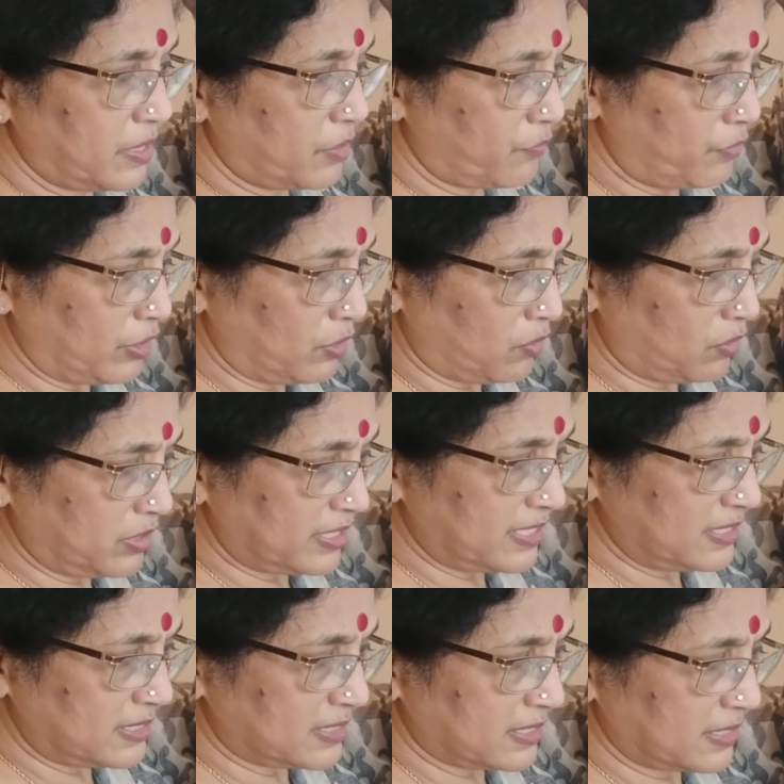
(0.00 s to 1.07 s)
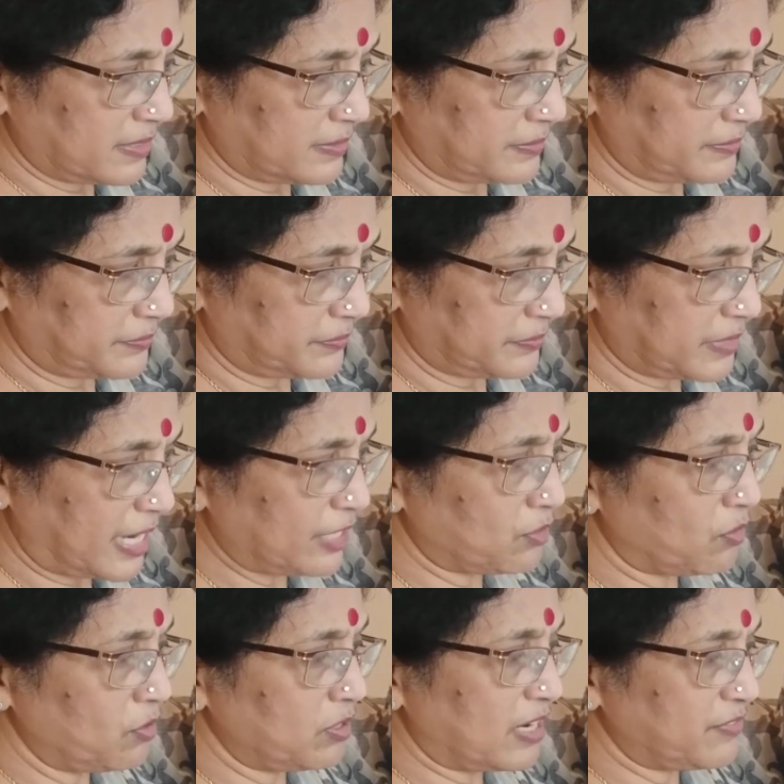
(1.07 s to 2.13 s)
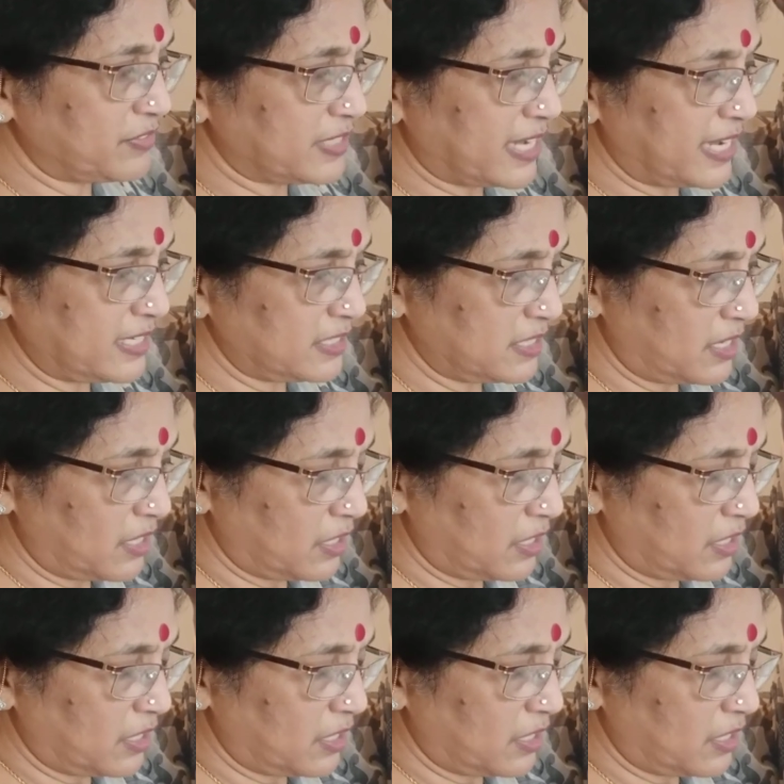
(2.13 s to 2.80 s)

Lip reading: We know this. I told you rough sketch.